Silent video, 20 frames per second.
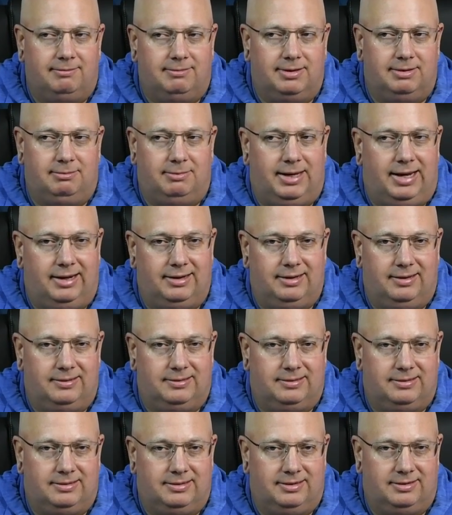But a
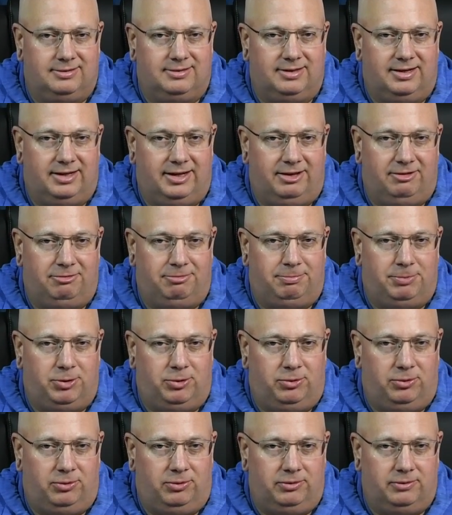magnet does not have
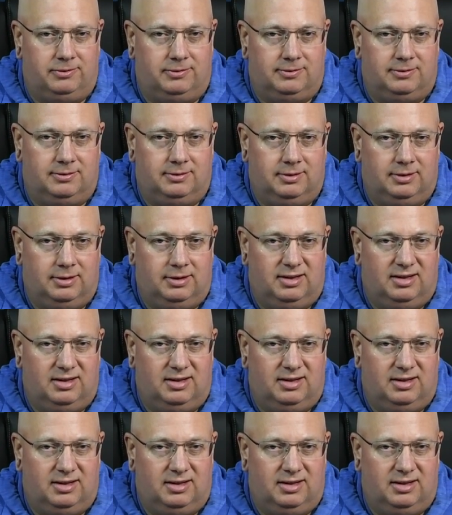poles.